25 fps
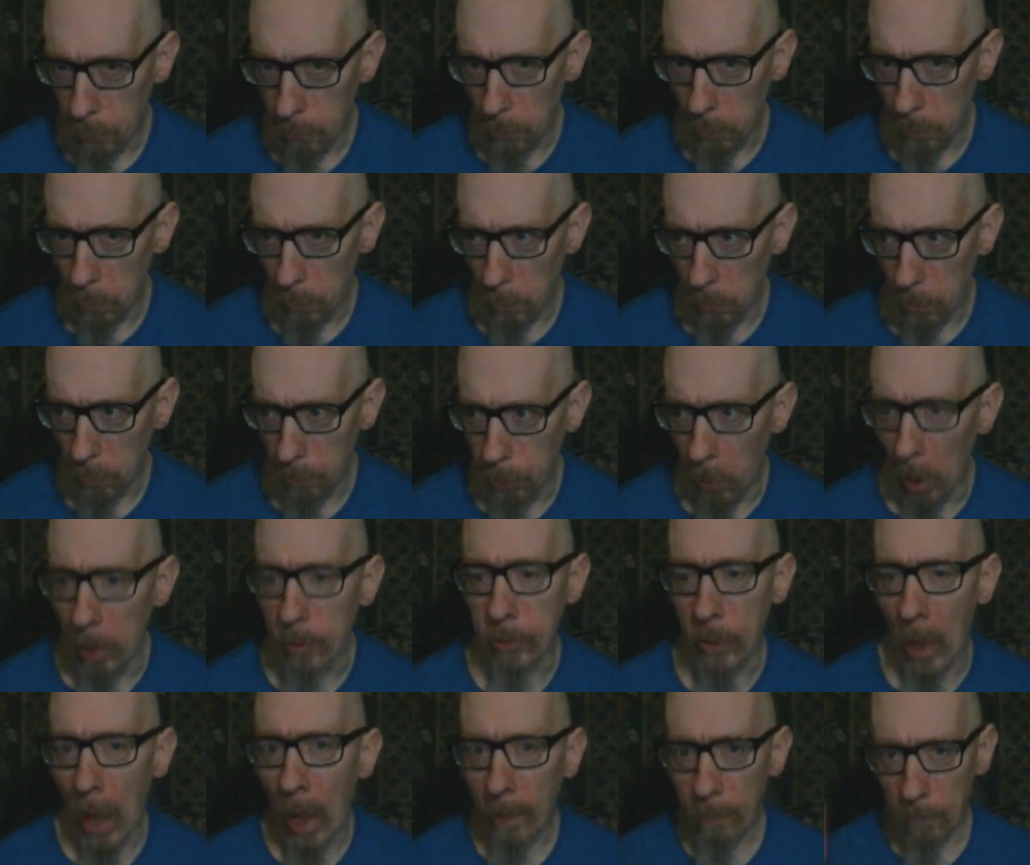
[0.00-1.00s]
but that
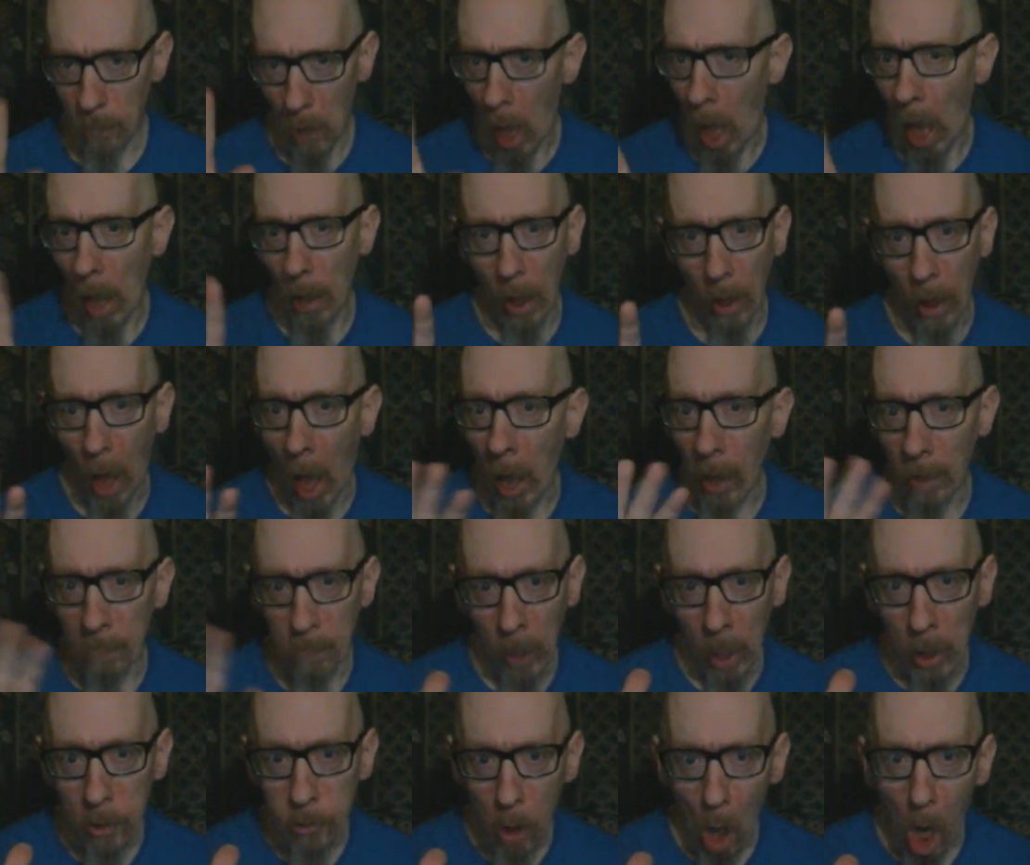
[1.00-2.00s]
I may
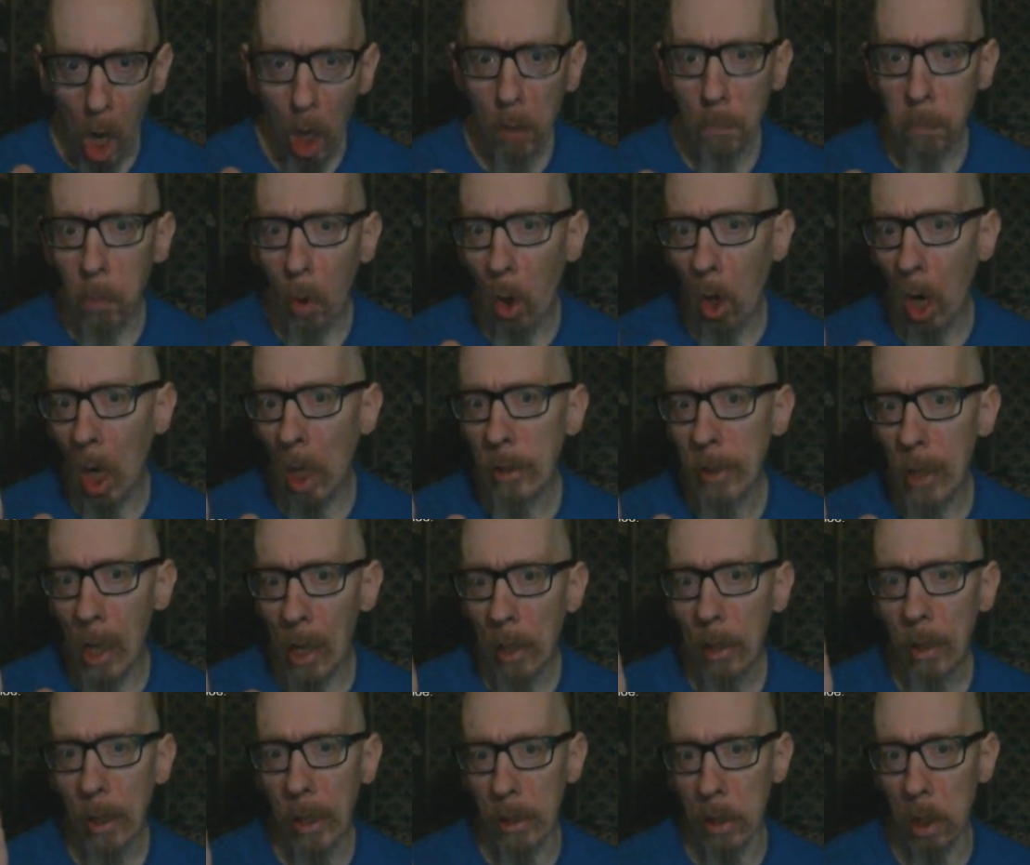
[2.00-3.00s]
talk more on that later.